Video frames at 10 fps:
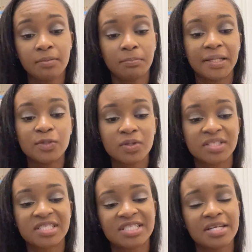Please
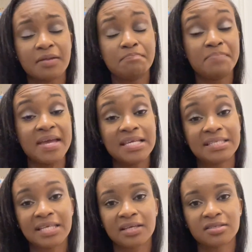watch the
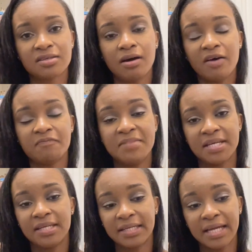basics of
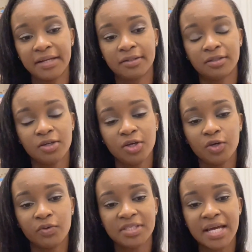making a candle,
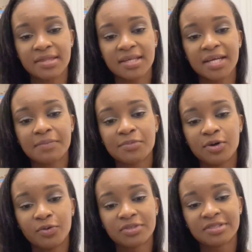which I think I'm
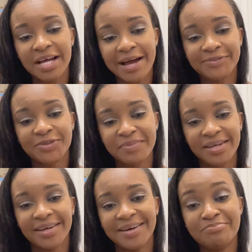going to have to
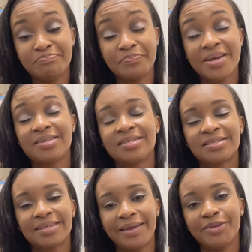make a basics
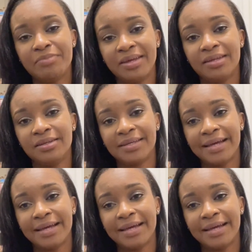candle making